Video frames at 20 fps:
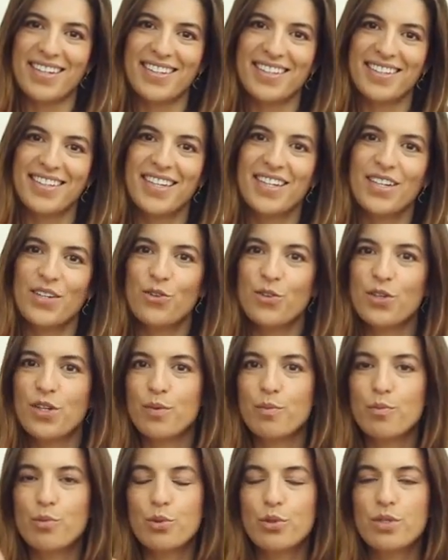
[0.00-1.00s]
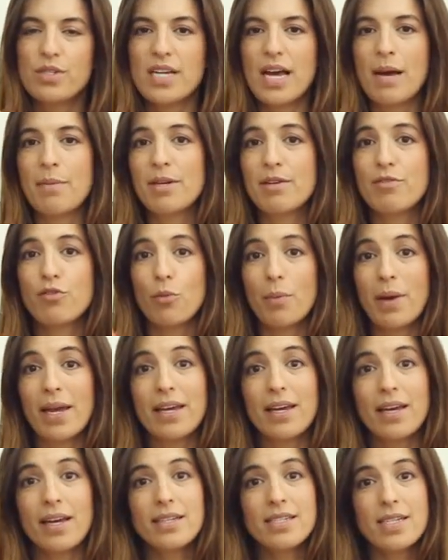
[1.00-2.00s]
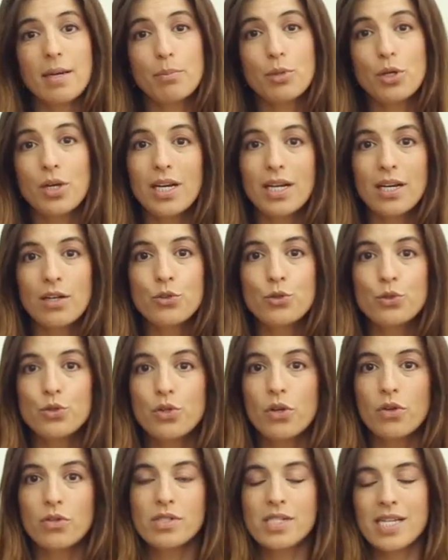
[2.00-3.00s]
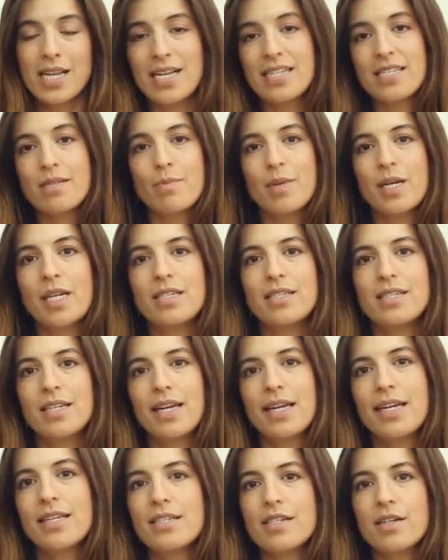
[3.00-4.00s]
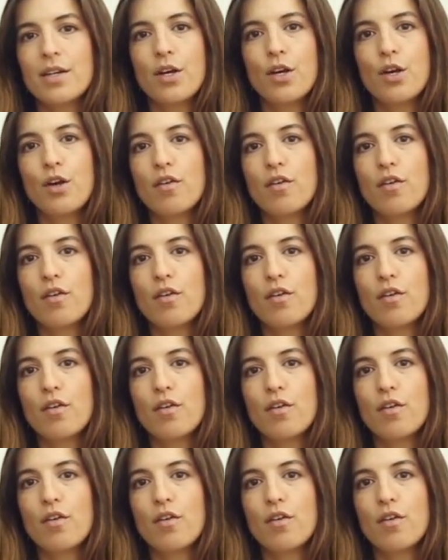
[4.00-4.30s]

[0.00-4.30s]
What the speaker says: You can put, I mean, for my kids, I put little noodles last minute in it.